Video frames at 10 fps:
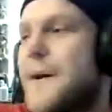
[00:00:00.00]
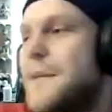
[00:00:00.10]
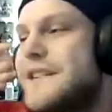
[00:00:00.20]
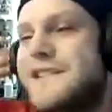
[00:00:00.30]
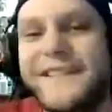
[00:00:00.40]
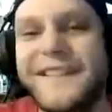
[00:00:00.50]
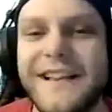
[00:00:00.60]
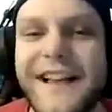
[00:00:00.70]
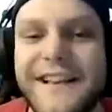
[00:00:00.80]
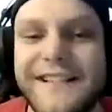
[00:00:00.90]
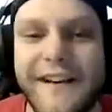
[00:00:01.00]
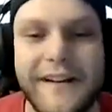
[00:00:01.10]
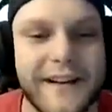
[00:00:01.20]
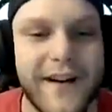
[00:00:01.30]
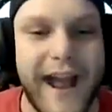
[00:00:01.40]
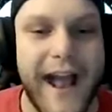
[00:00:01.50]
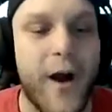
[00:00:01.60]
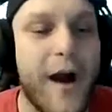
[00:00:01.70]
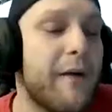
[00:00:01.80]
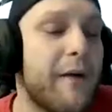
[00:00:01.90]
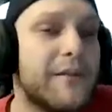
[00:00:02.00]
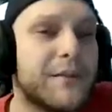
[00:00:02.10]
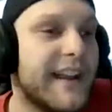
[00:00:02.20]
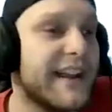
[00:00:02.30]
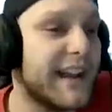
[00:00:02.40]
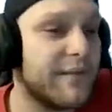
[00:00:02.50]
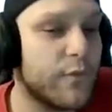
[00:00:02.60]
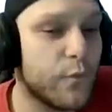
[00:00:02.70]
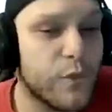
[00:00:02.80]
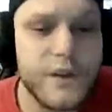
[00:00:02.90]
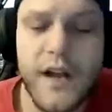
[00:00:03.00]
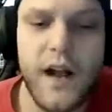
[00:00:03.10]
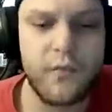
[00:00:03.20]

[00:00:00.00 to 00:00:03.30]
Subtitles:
But Gisela and Derek are out. However, like we're